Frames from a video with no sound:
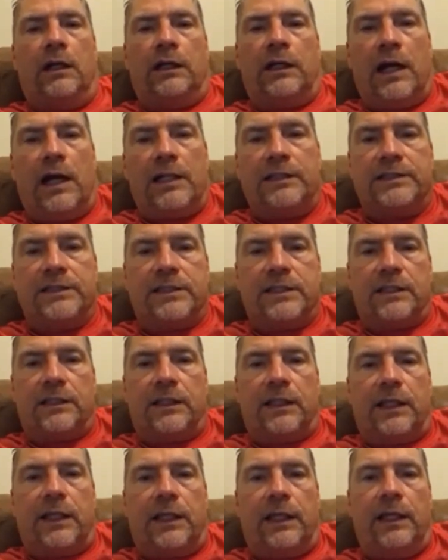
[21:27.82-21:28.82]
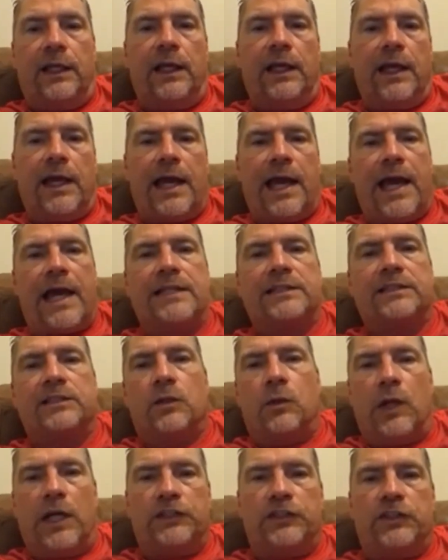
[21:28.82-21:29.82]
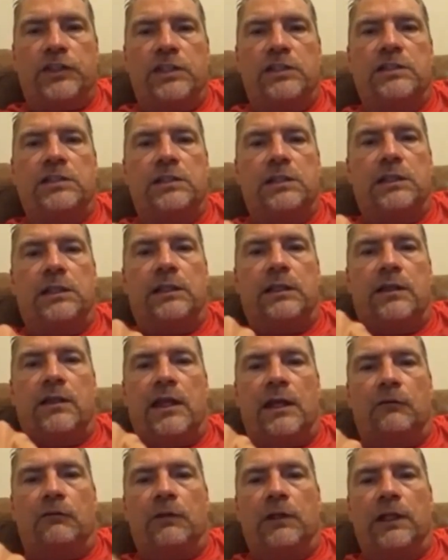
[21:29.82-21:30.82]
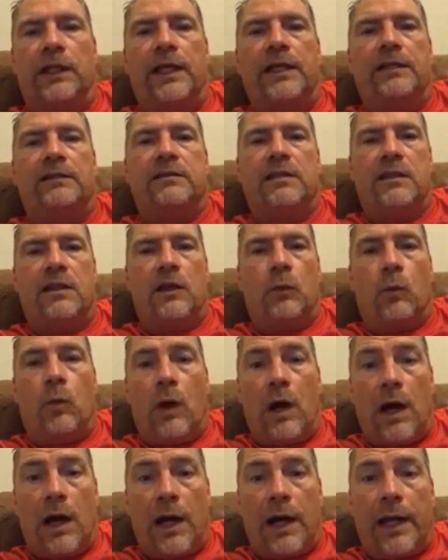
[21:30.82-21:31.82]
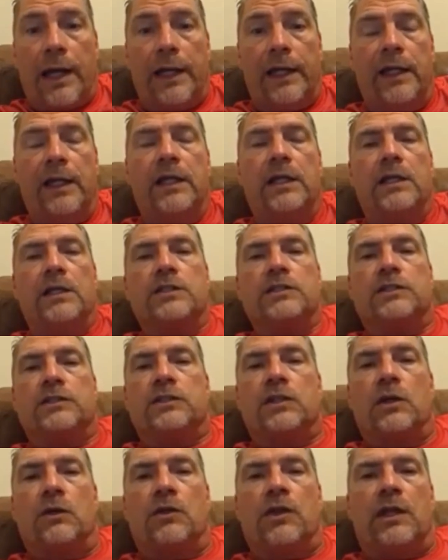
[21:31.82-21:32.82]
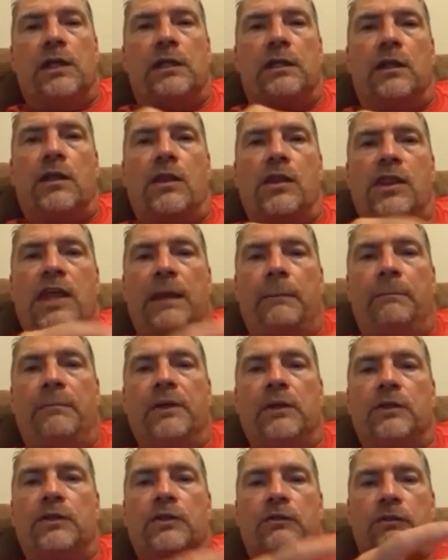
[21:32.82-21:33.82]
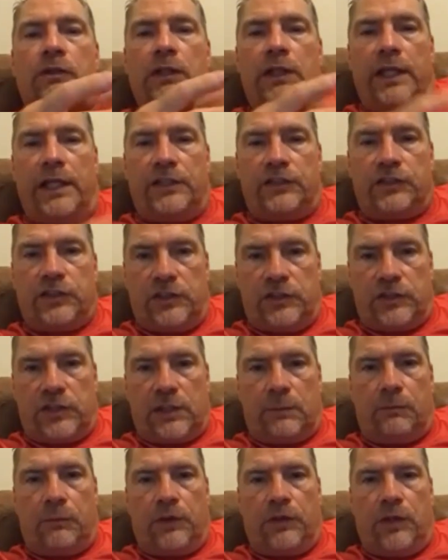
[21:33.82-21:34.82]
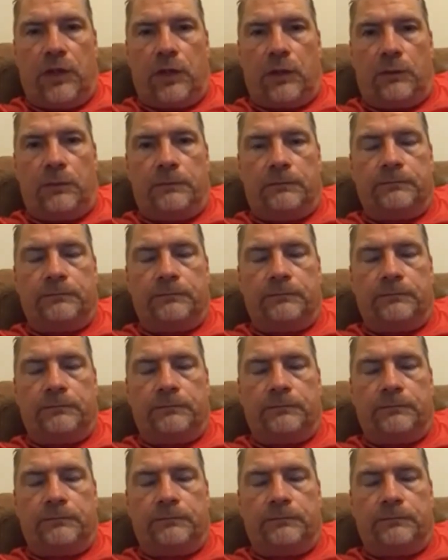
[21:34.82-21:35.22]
constantly. Ask questions that relate to their why so that they build the relationship with you.